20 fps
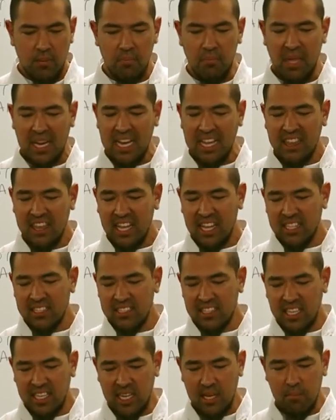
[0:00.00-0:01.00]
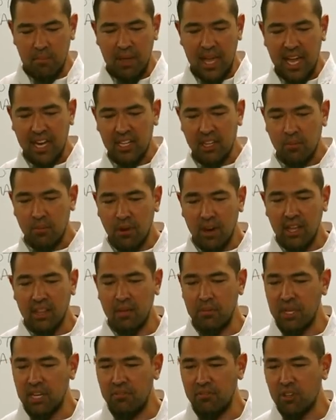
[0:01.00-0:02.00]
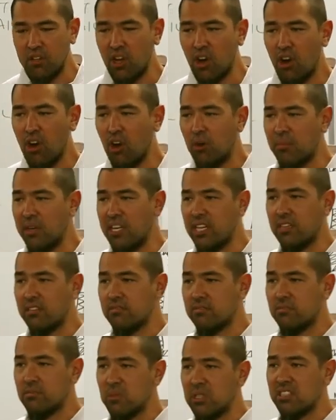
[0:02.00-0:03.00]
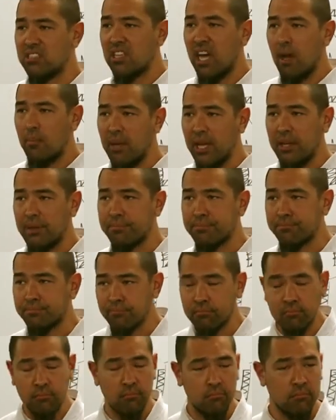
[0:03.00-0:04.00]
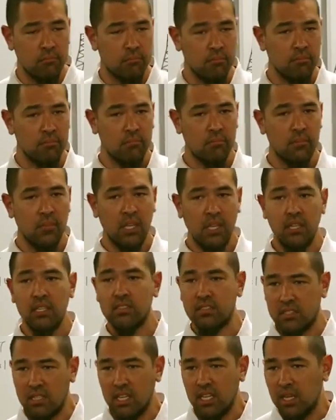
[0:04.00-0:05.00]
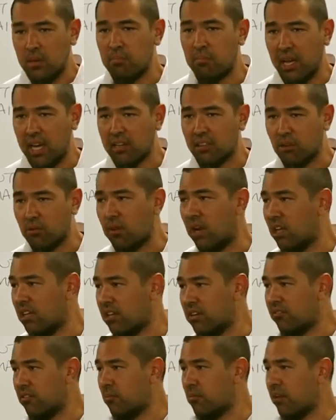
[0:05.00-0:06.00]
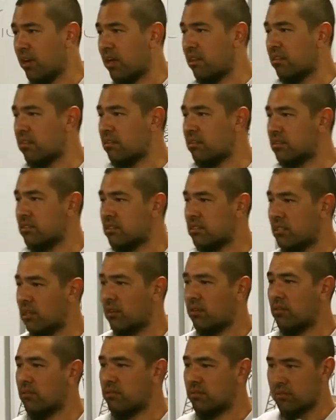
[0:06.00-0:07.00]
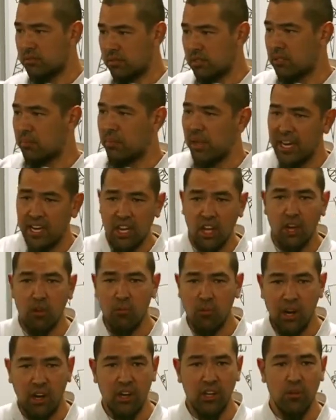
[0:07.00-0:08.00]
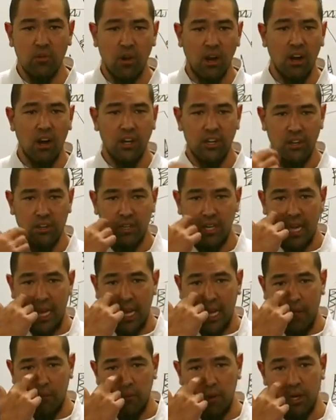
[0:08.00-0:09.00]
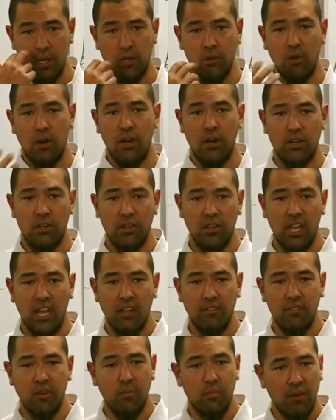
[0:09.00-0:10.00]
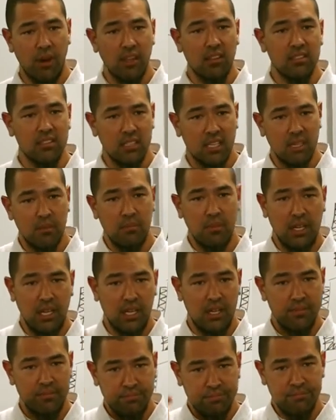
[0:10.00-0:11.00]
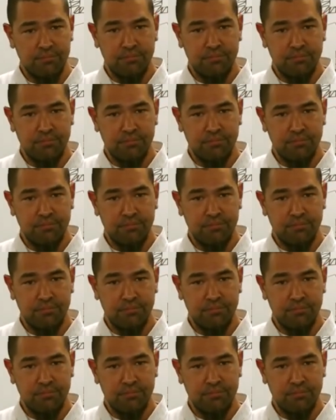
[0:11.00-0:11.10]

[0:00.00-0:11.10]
Many things can impact the breath. I mean, if you go home and eat wasabi, it's going to impact the quality of your breath. And so, depending on where you are in your day, where you are in your life, your breath is going to be